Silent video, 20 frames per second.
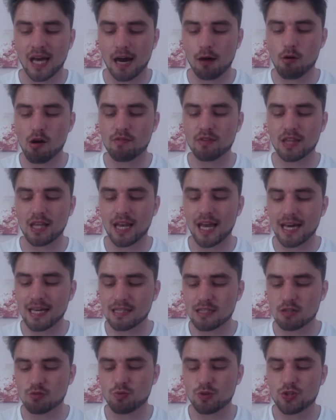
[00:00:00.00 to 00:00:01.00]
However, the
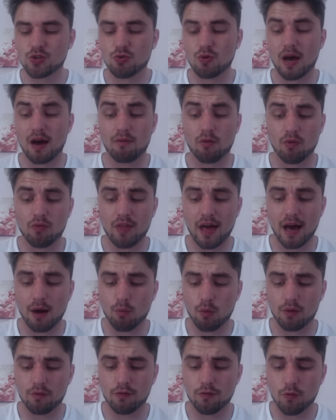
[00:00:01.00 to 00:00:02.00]
latest we do have on that
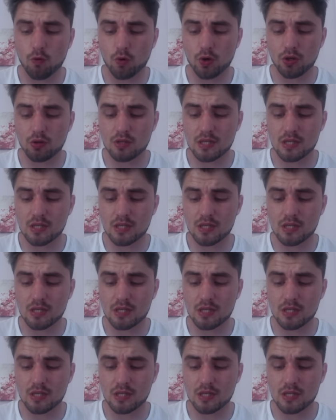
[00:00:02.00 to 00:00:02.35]
one for you